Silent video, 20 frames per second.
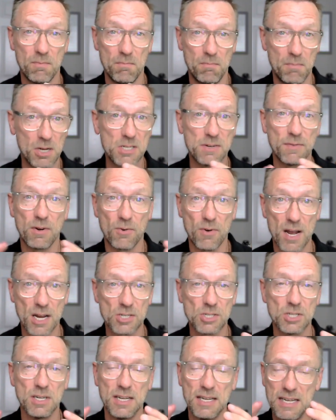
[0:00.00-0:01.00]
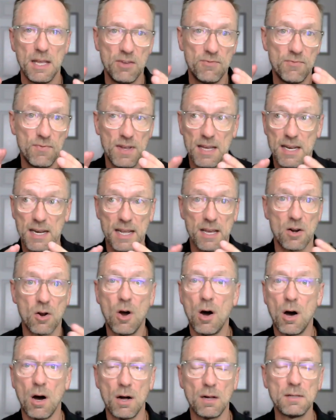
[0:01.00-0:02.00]
much of an erection, if any at
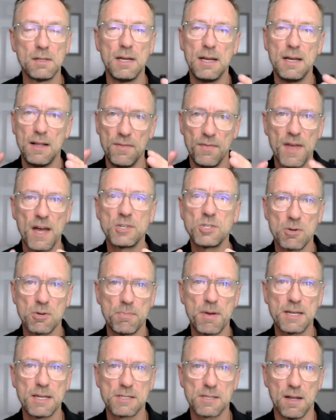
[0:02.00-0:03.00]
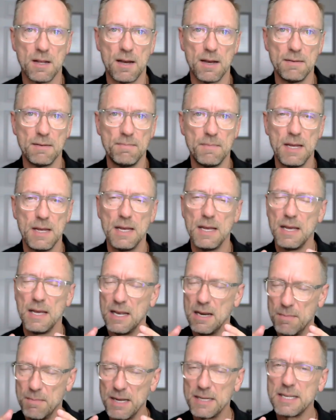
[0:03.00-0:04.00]
all. That's your baseline.
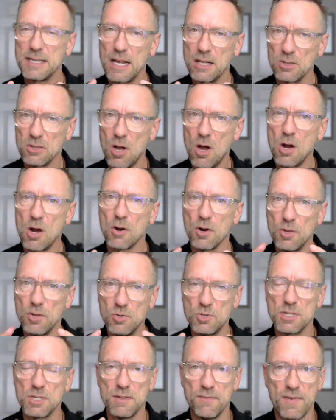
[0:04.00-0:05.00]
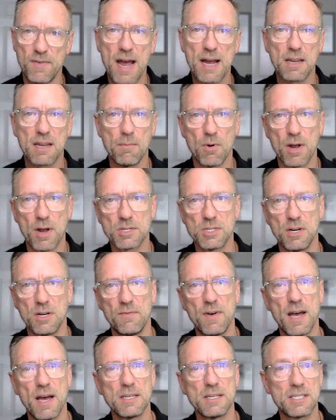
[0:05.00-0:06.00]
And it may take longer using the vacuum erection
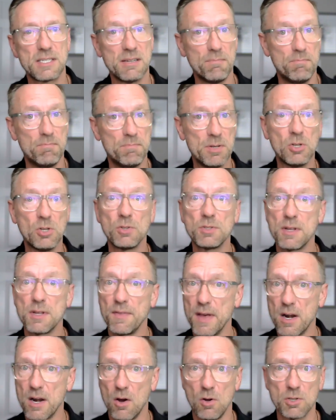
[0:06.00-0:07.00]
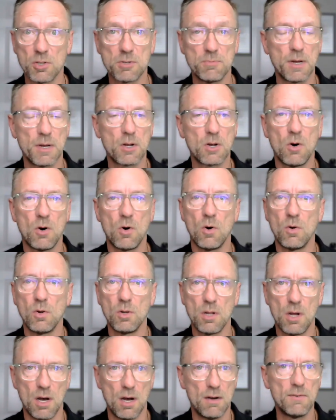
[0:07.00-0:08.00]
device to build to that ultimate
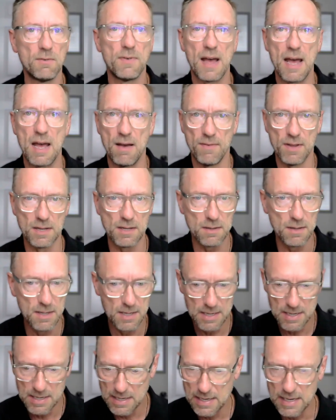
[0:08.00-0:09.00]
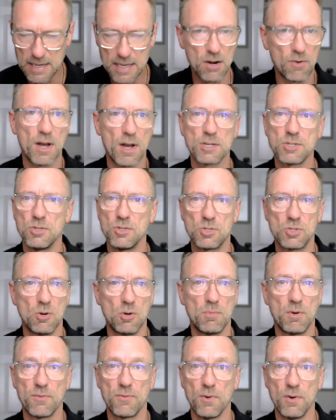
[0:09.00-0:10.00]
goal of having an erection
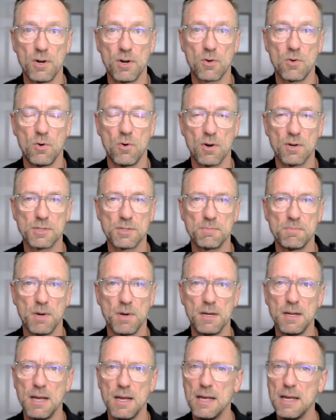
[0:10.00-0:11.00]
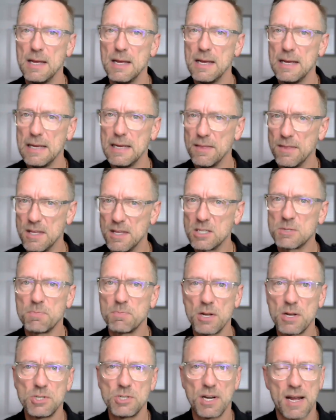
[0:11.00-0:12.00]
suitable for intercourse. But this
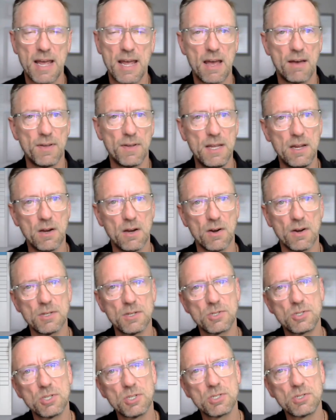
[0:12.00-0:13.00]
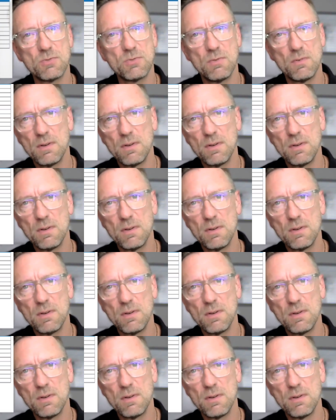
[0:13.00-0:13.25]
spreadsheet I have here is just